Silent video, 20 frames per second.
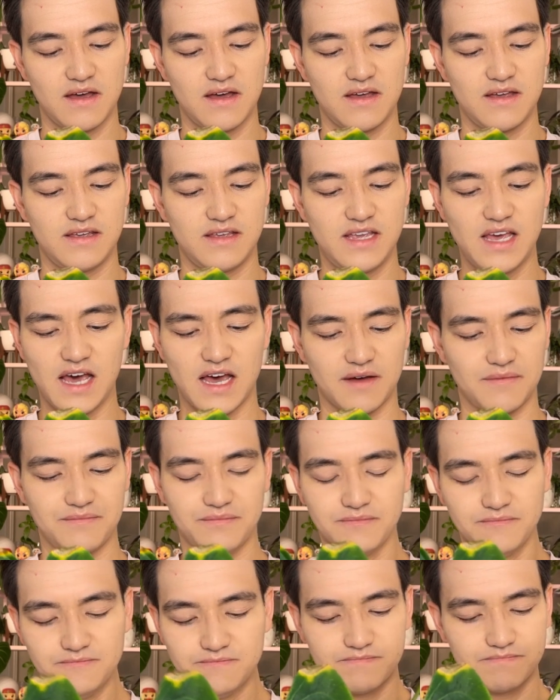Yeah.
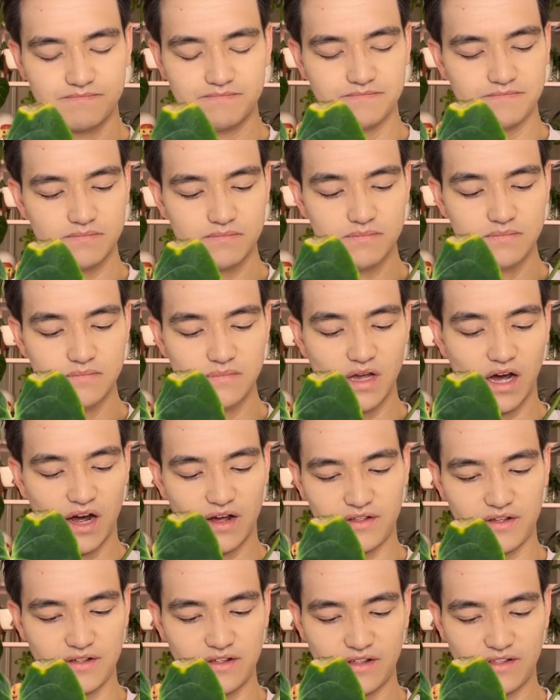Other
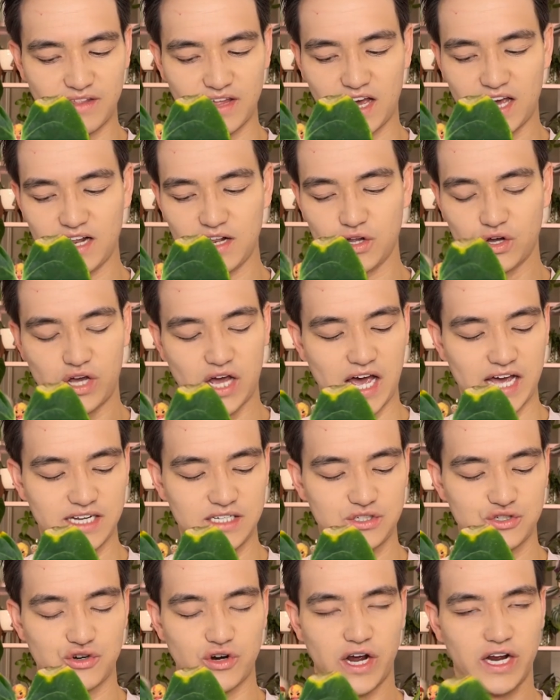than that, look, I
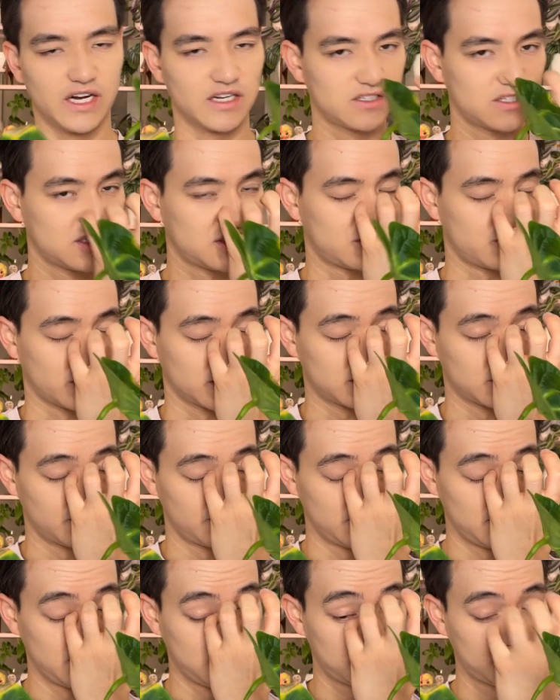try not to stress over
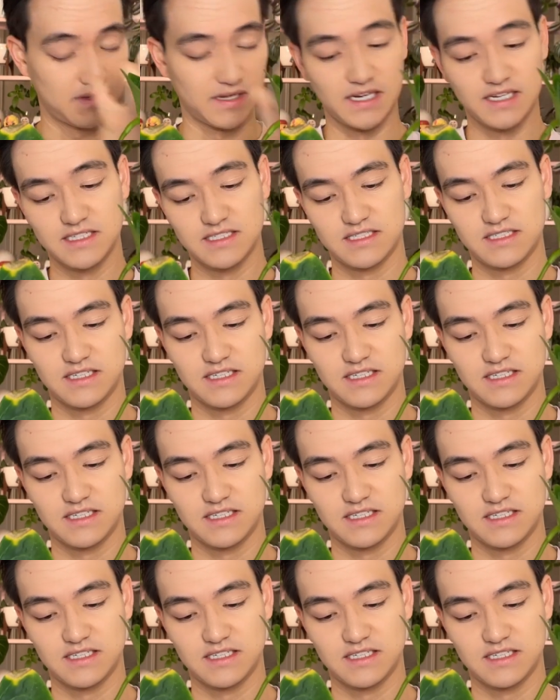these plants.